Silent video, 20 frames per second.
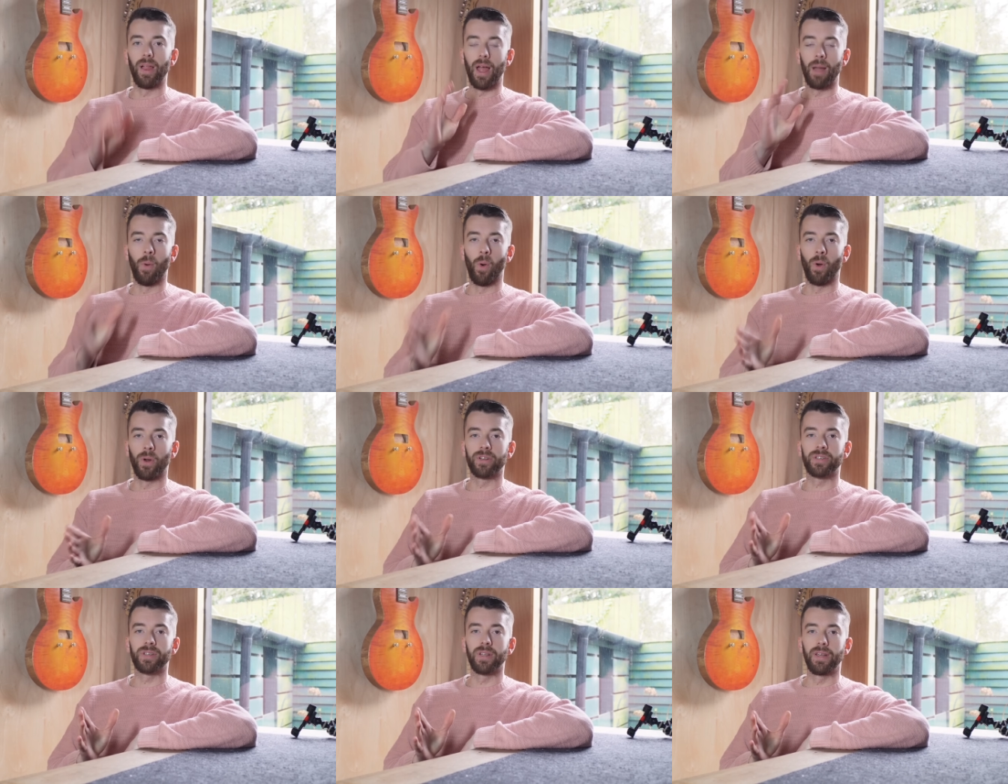I'm
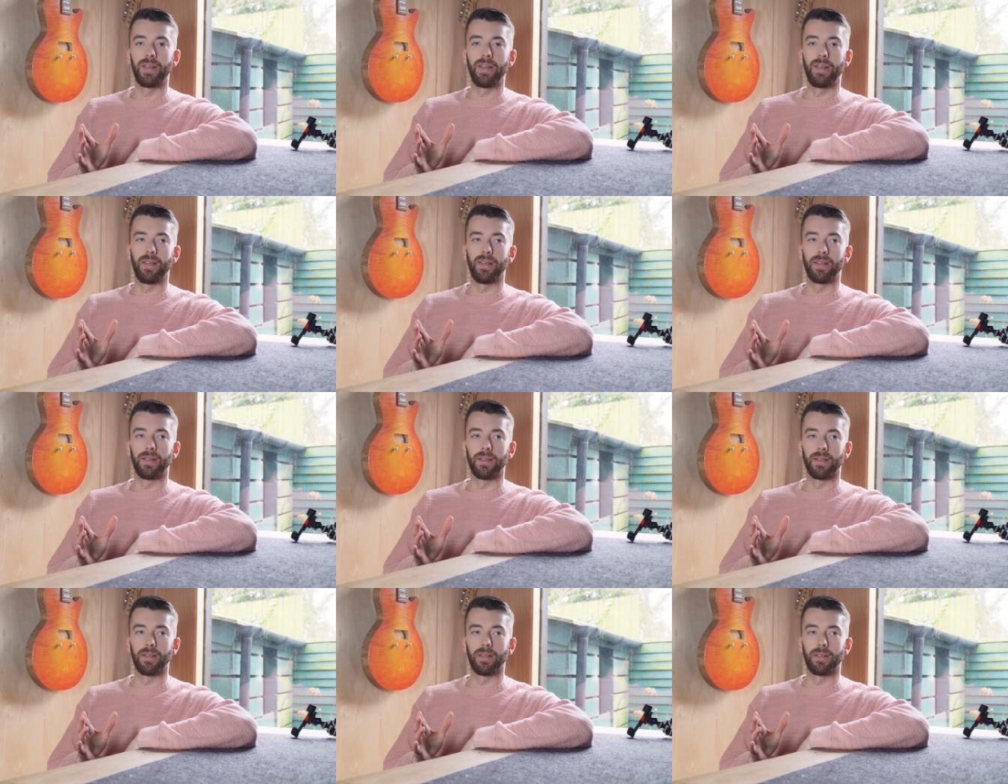honestly
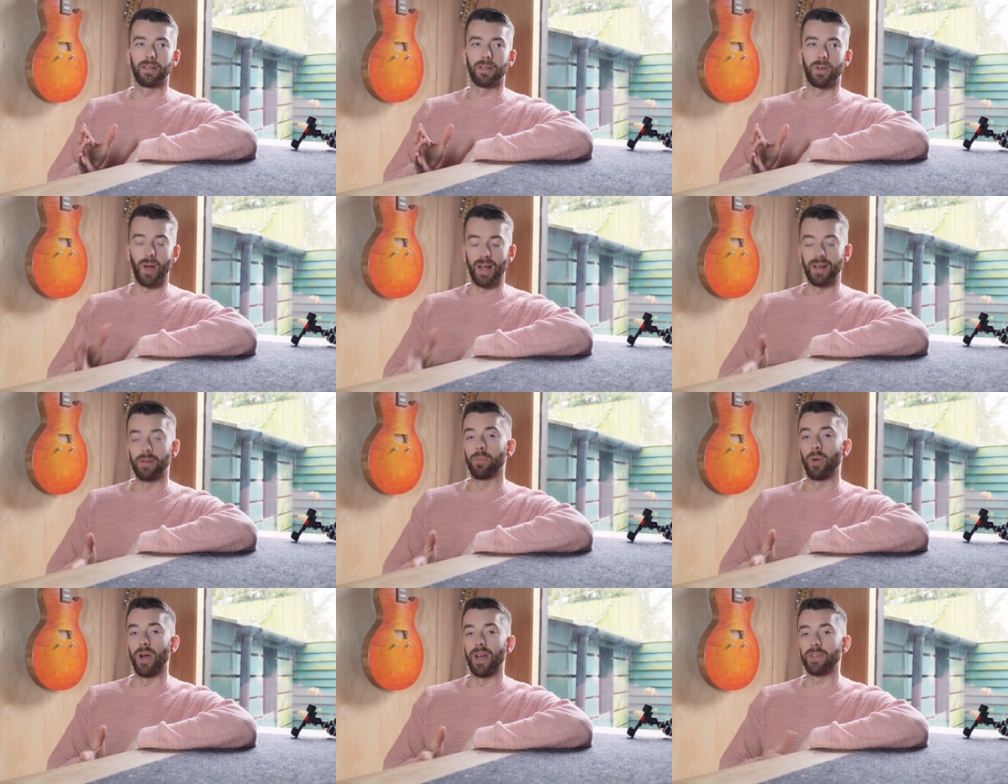
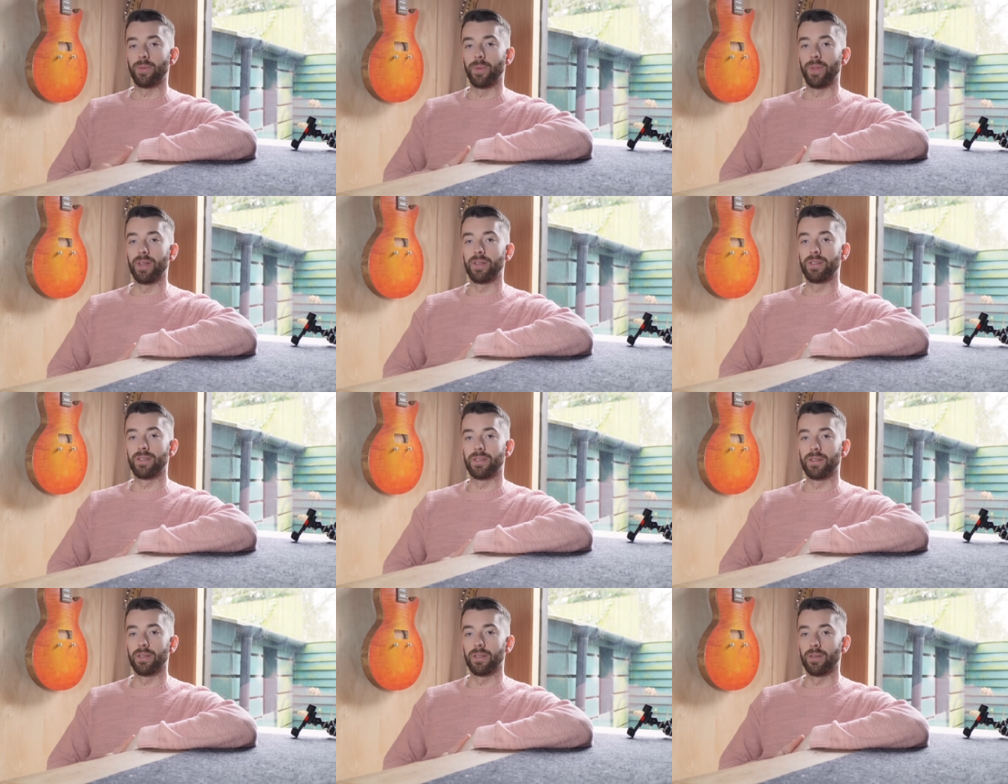quite impressed with
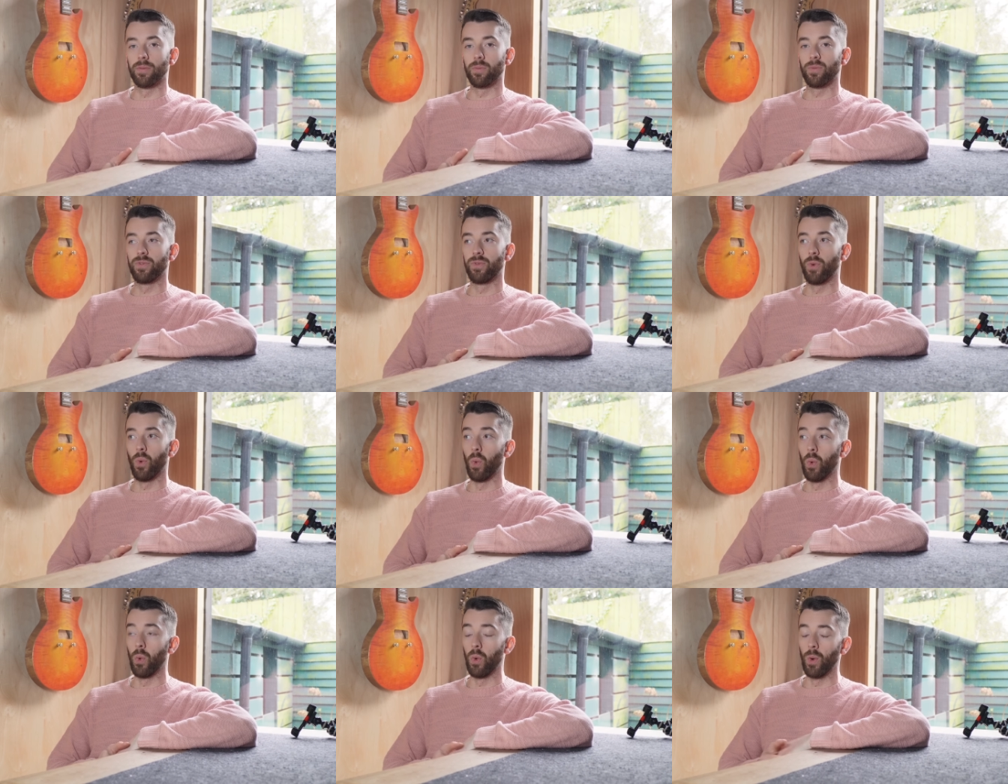this.
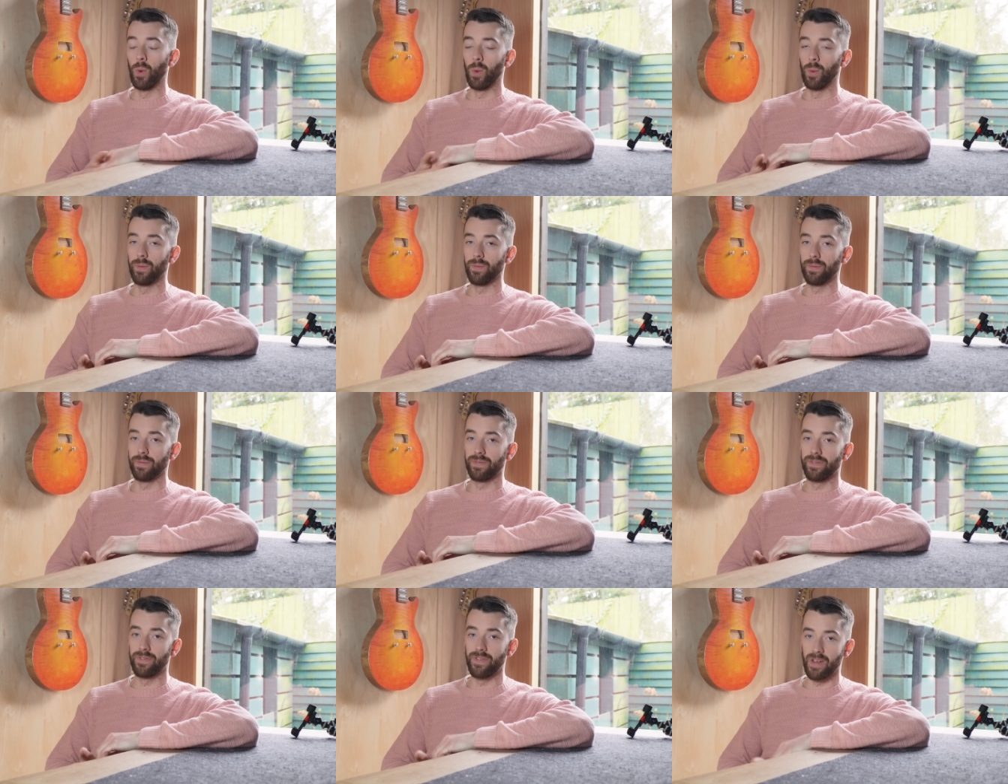For
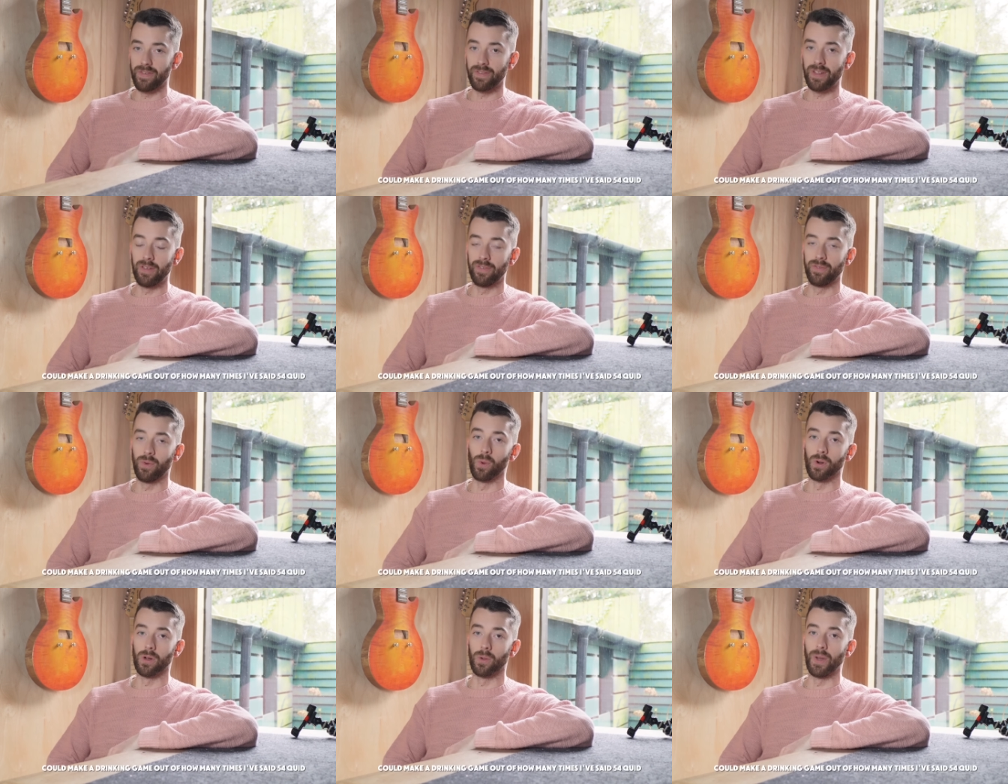
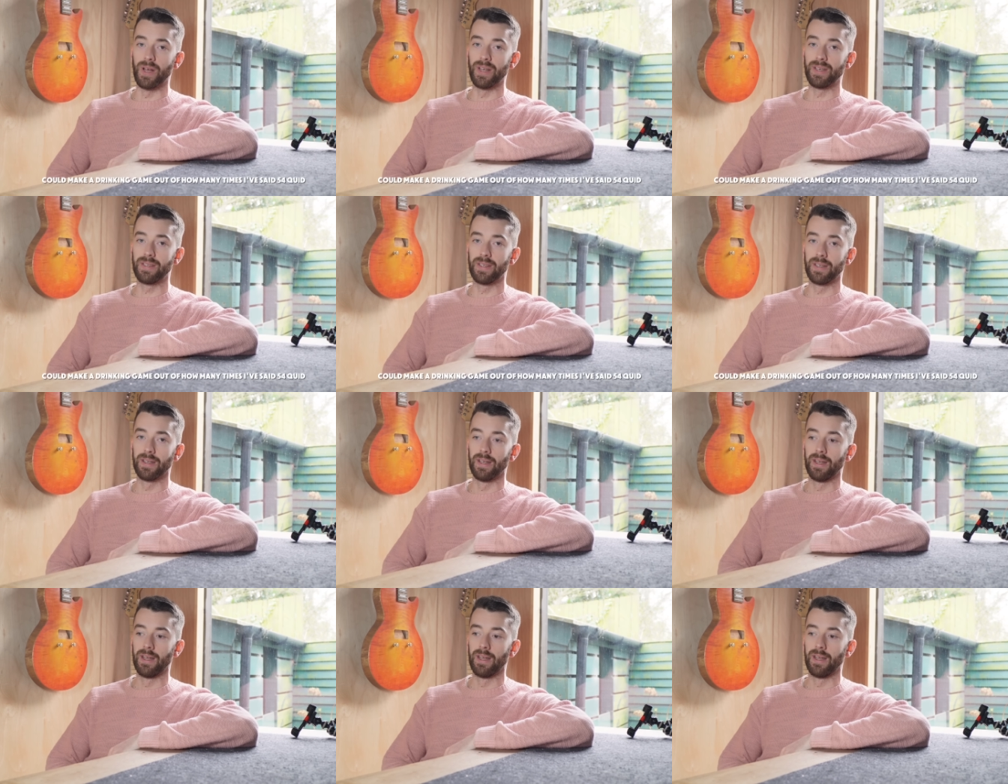54 quid,